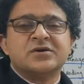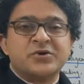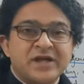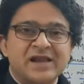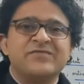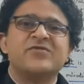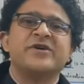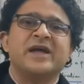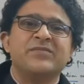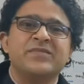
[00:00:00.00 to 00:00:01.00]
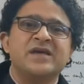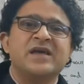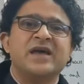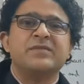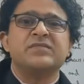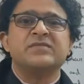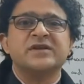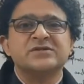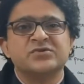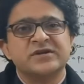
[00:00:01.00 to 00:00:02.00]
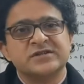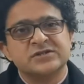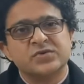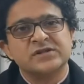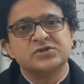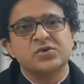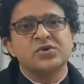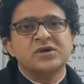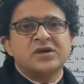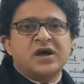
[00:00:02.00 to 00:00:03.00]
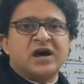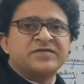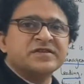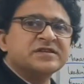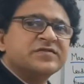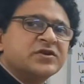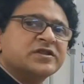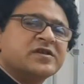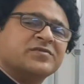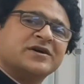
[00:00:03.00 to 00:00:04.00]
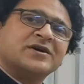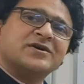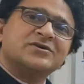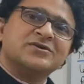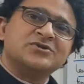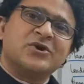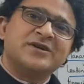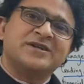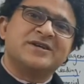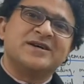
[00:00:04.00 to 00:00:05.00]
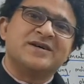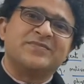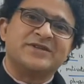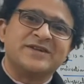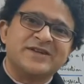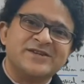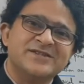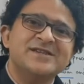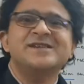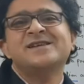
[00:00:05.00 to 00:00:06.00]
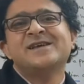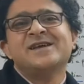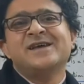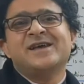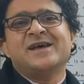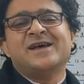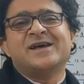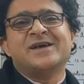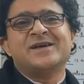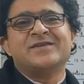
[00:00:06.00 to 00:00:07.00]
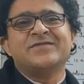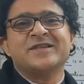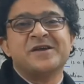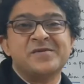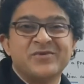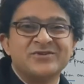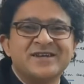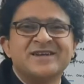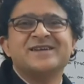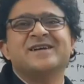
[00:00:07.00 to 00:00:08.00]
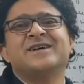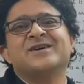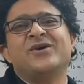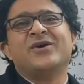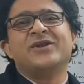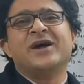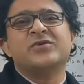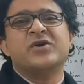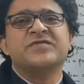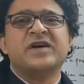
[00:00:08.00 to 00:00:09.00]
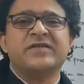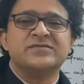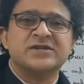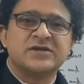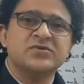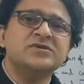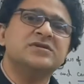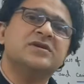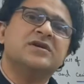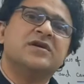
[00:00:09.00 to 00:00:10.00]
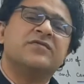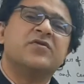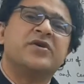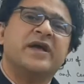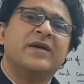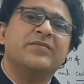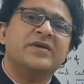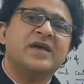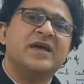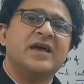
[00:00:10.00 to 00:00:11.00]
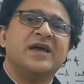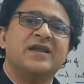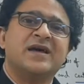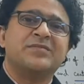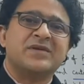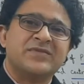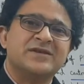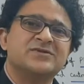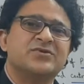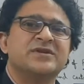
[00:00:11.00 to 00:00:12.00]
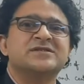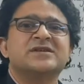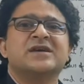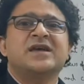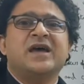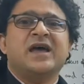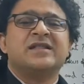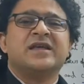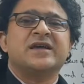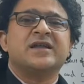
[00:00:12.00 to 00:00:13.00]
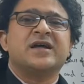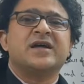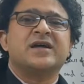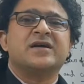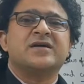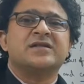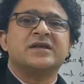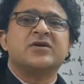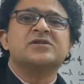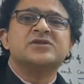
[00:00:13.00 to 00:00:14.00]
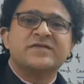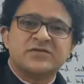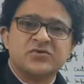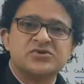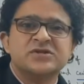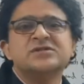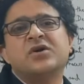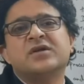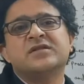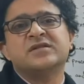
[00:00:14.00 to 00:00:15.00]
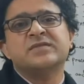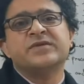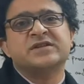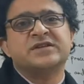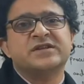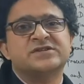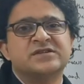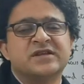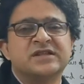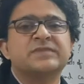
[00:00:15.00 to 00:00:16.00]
good help for MBA and BBA students as well. So after this video there will be a short presentation with a little music on 25 MCQs for MBA and BBA students, and they also have solutions on the presentation